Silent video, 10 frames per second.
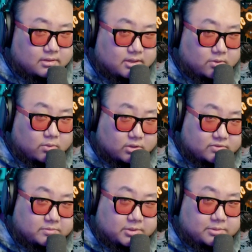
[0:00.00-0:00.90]
It
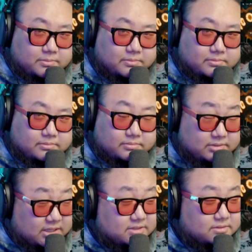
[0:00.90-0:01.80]
works for me.
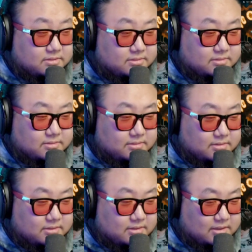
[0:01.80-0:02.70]

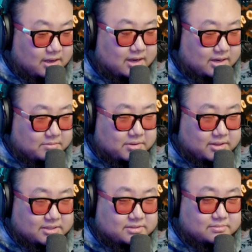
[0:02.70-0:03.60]
I gotta admit,
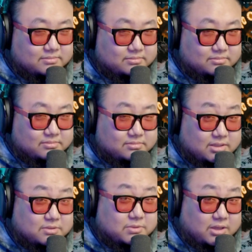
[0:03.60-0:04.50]
that's
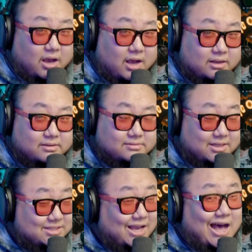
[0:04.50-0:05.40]
really hot.
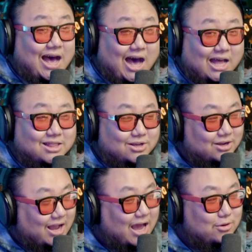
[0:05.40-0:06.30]
That's a hot
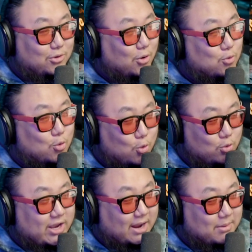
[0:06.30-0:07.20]
look. I don't know
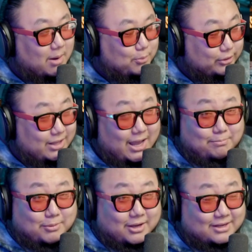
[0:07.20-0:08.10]
who came up with
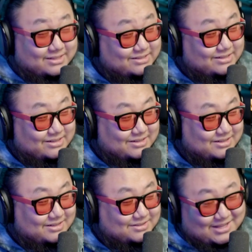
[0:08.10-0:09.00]
that, but
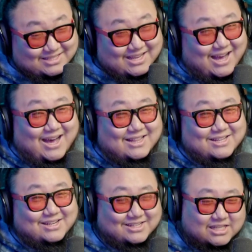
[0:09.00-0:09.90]
that's a hot
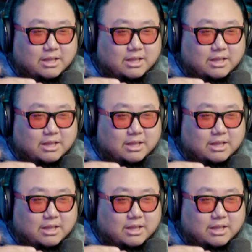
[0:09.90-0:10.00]
look.